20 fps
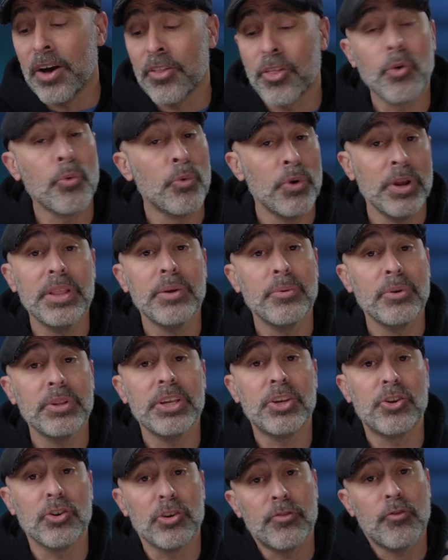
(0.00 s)
they're really,
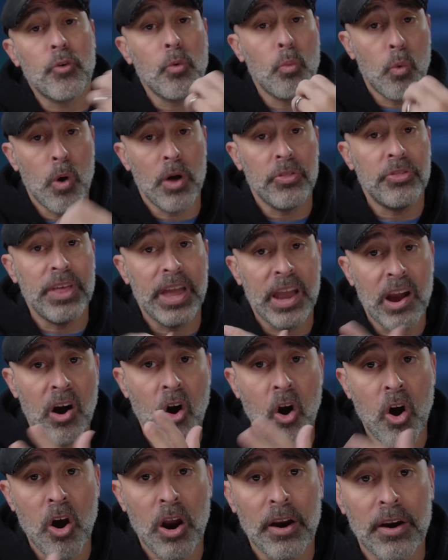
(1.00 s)
really good for what they
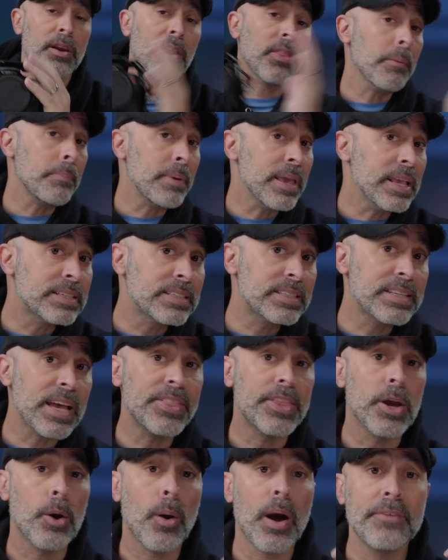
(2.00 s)
are. Now that being
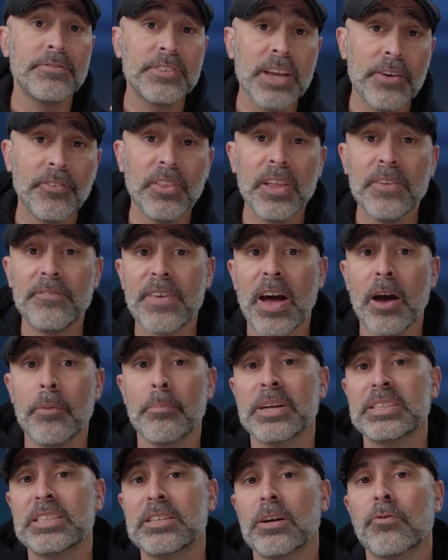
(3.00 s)
said though, I've definitely found
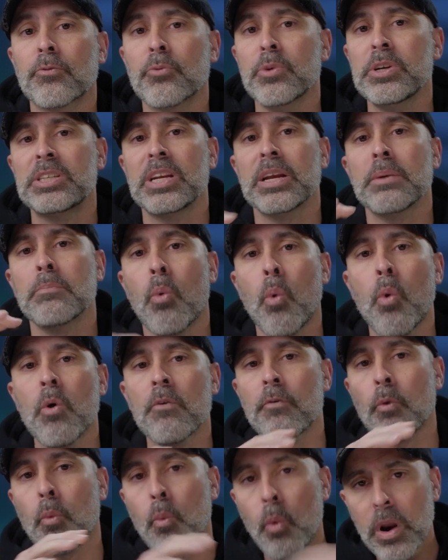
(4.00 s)
myself reaching more
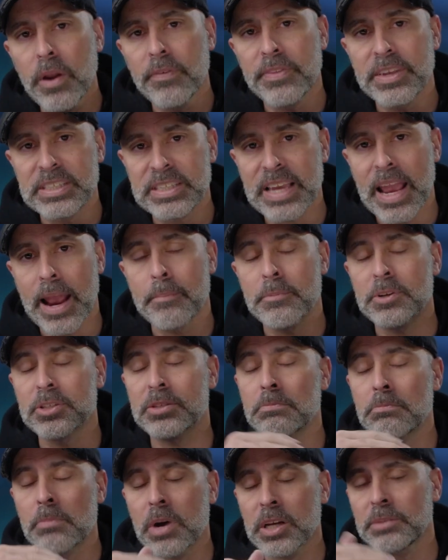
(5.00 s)
for one of these
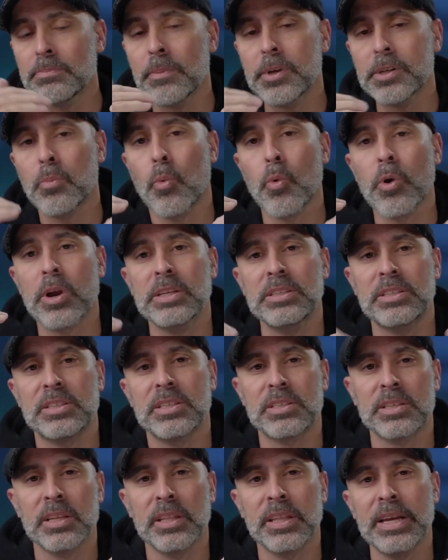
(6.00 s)
cameras much, much more
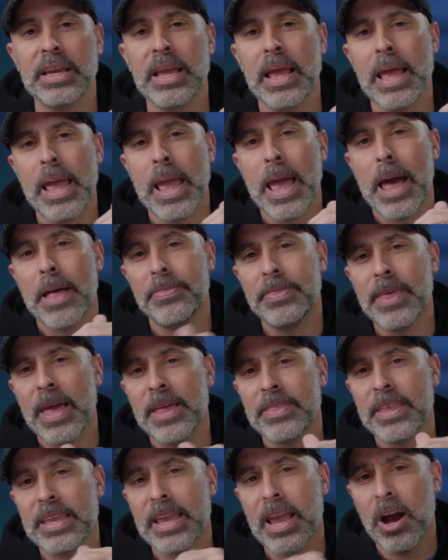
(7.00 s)
consistently
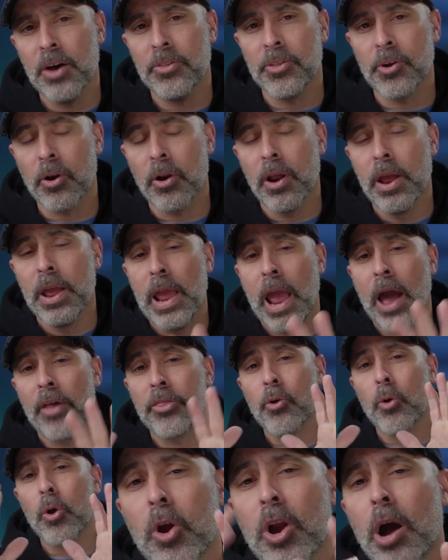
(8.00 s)
than the other. And
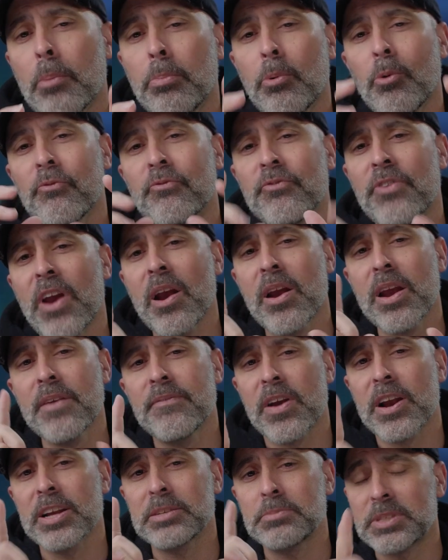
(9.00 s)
there are a couple very,
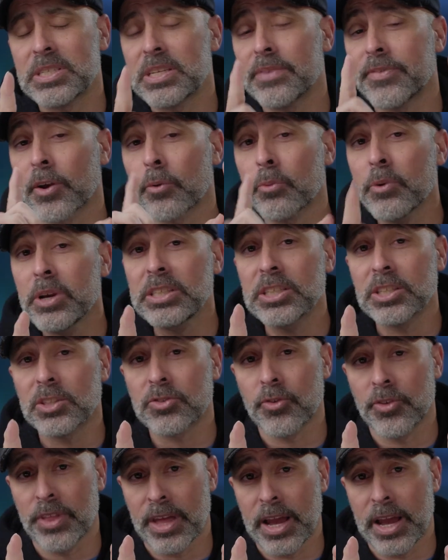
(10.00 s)
very specific reasons for